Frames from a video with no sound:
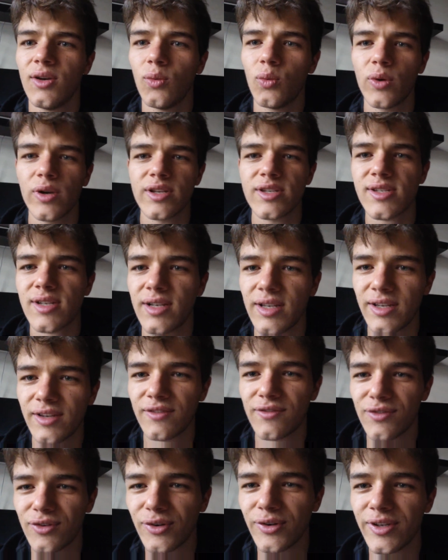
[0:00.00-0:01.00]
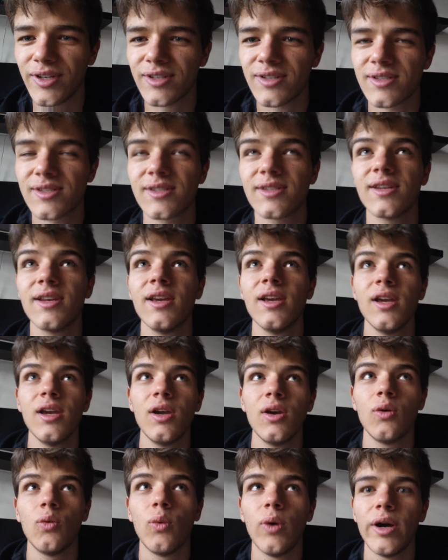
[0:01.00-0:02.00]
What is clairvoyance?
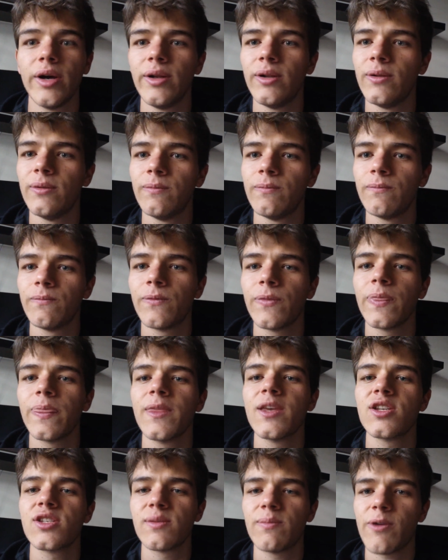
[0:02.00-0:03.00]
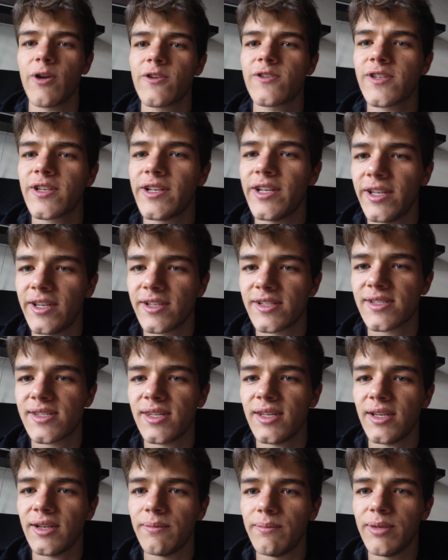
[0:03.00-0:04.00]
Well, supposedly it's
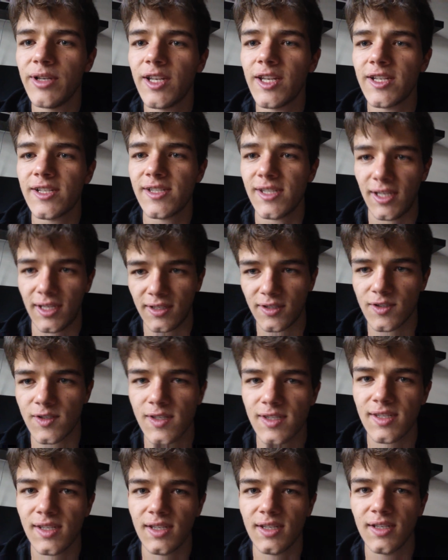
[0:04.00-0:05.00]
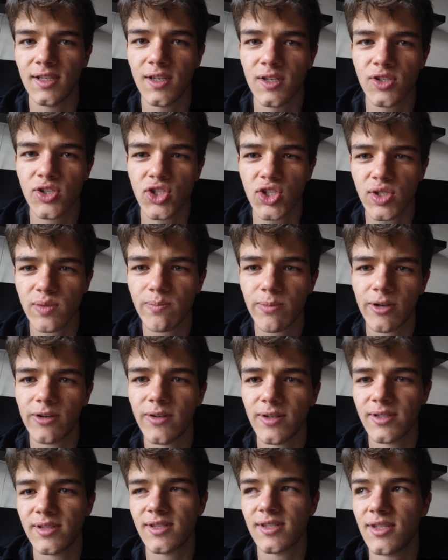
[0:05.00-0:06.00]
the ability to see
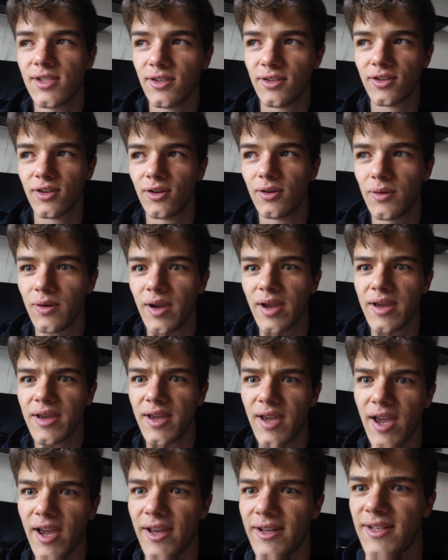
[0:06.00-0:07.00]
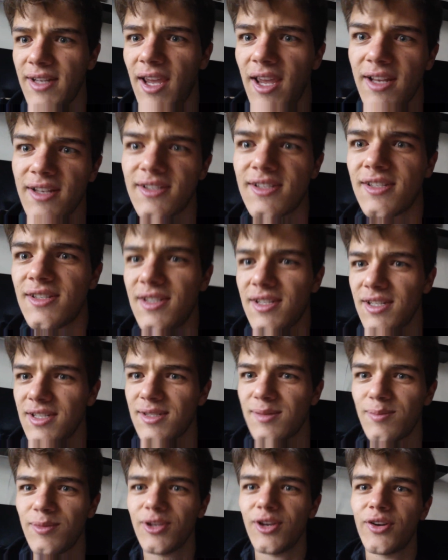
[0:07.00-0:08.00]
spirits, and
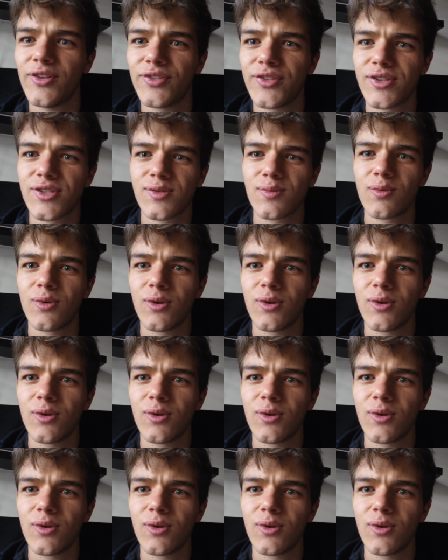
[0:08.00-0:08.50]
entities beyond this